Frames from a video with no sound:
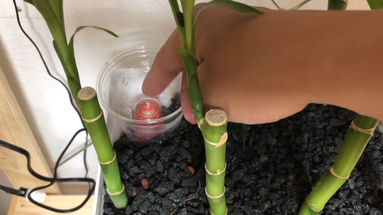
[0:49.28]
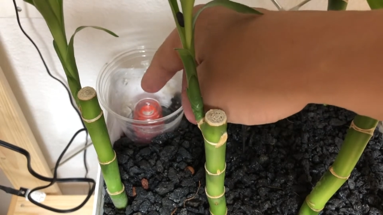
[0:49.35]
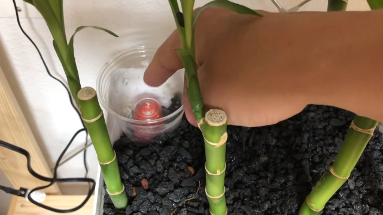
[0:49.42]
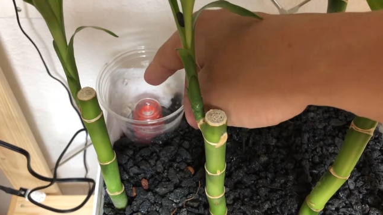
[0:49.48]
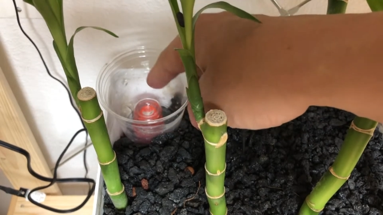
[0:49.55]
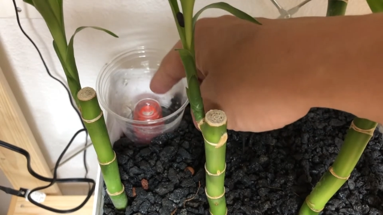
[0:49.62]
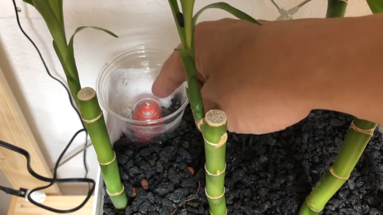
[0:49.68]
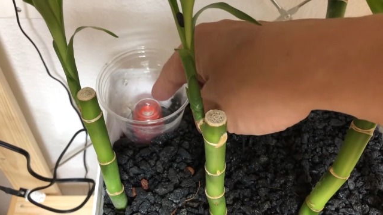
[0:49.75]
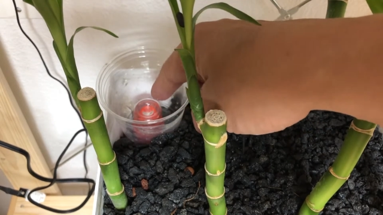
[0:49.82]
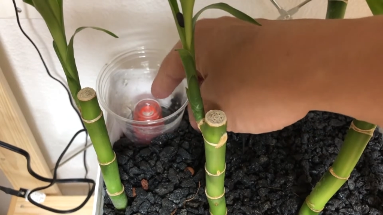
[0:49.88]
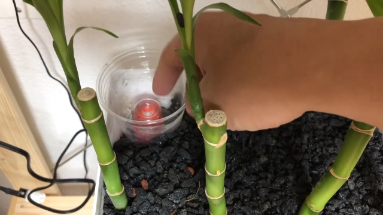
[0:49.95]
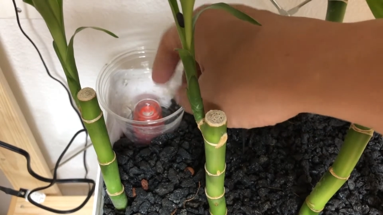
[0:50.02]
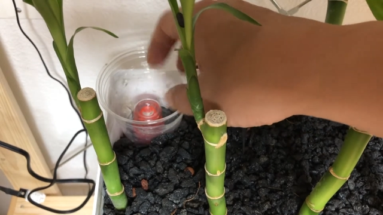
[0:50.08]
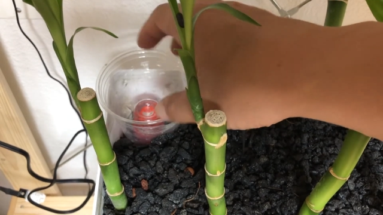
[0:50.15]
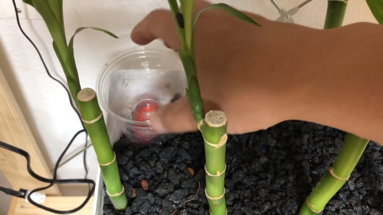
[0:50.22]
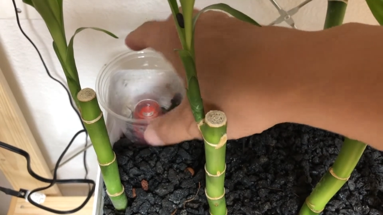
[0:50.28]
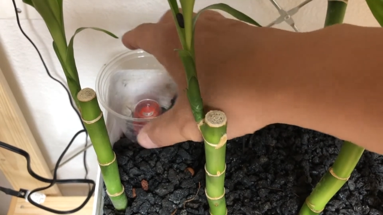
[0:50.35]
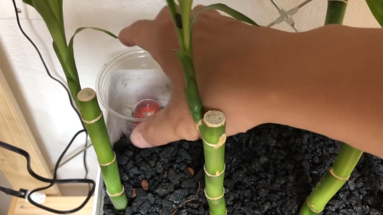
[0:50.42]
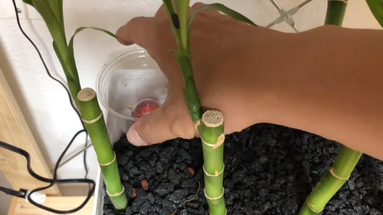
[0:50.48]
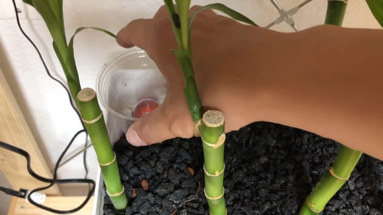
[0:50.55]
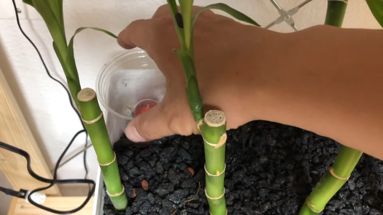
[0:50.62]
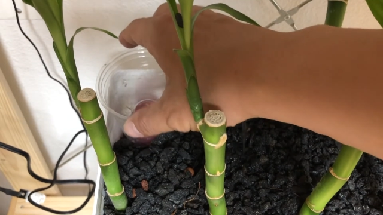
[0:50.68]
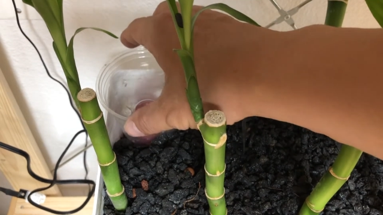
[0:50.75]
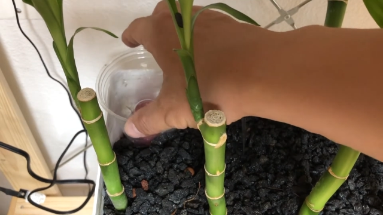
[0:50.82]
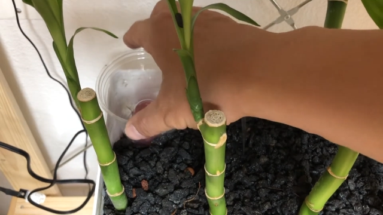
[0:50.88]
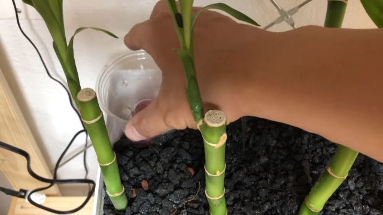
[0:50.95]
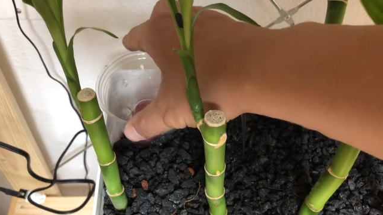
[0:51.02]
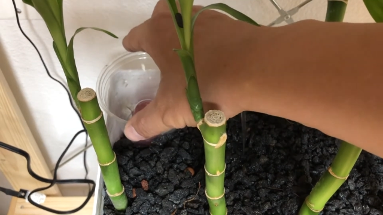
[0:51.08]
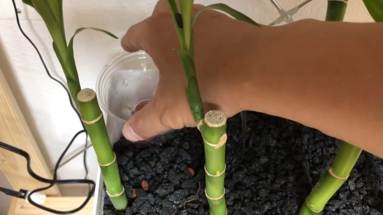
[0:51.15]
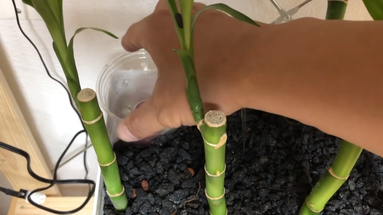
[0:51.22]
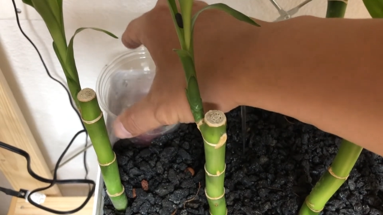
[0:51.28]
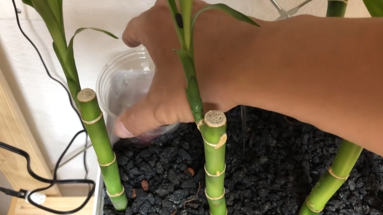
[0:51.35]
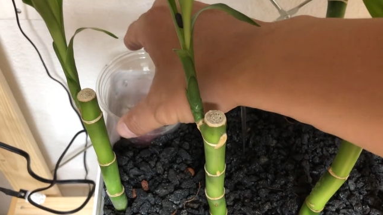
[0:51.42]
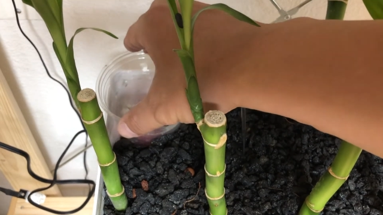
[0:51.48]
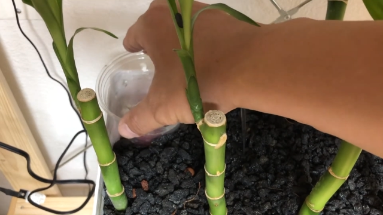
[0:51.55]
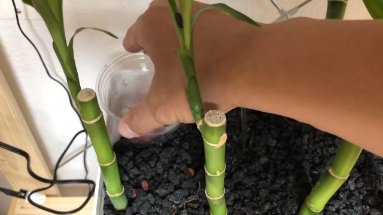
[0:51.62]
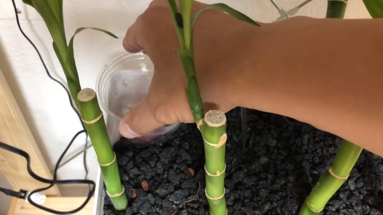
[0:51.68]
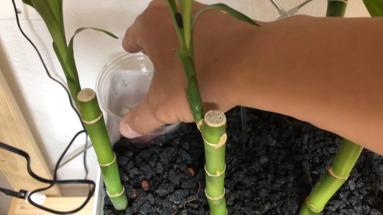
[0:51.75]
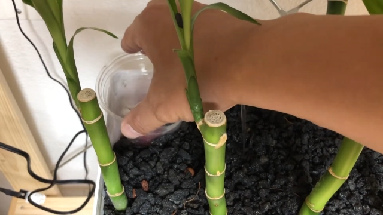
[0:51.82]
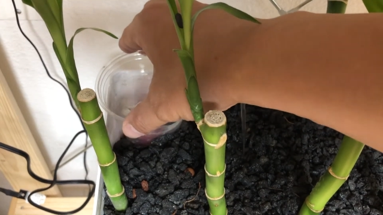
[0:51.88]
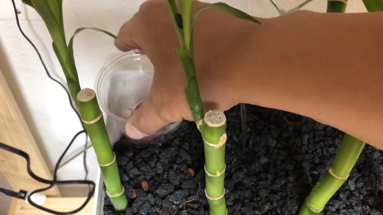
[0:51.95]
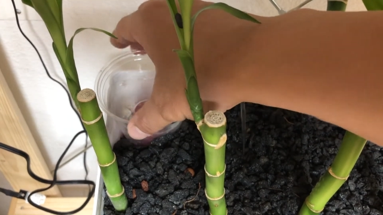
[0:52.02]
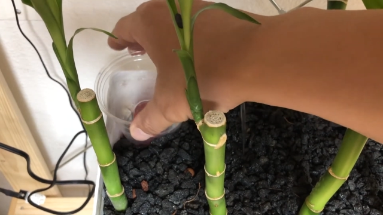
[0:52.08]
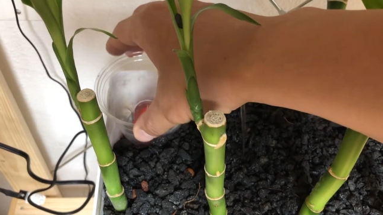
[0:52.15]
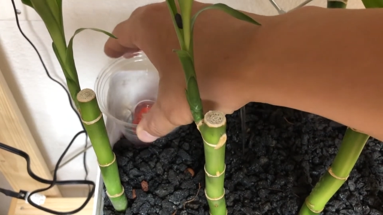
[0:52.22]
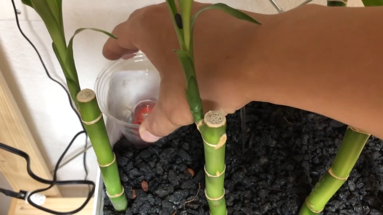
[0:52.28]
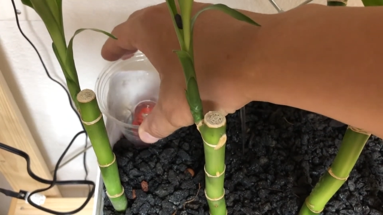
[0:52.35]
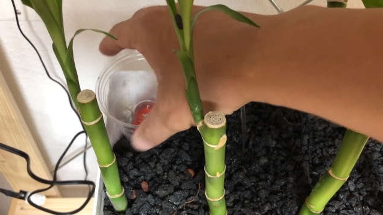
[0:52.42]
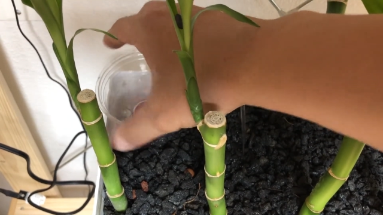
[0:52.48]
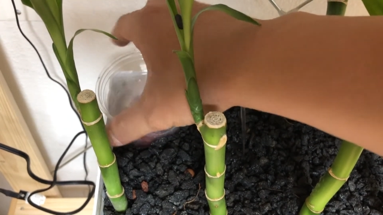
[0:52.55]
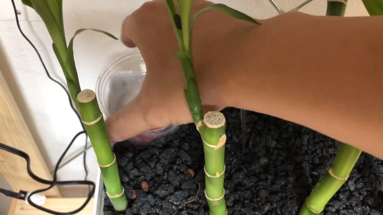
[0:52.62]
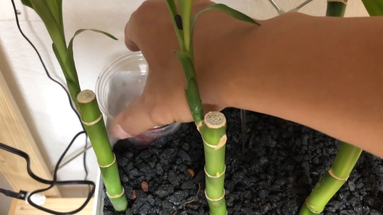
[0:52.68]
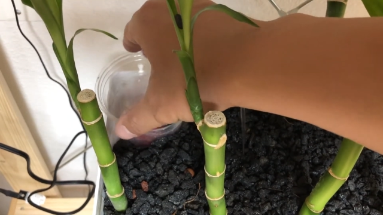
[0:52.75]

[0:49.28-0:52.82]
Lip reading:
(no speaker visible)